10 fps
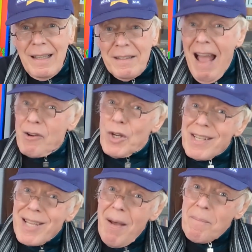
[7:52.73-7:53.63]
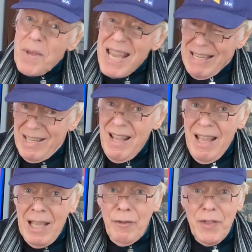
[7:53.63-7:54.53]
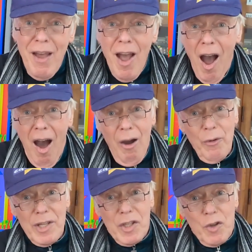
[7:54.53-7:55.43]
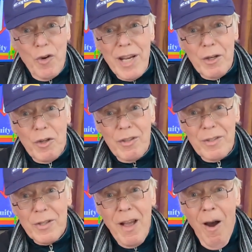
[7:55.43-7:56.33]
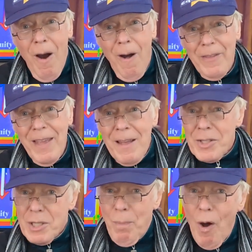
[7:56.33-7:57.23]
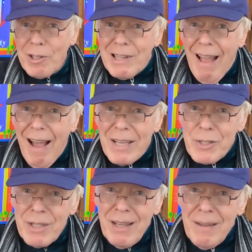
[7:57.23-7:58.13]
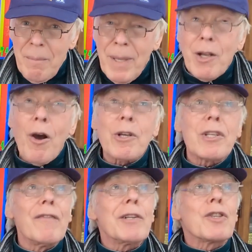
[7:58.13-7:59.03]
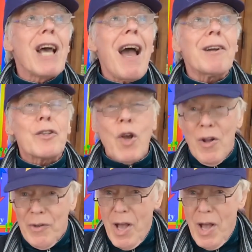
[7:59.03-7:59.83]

Now, does that mean if there are restrictions on Spotlight because of a tax on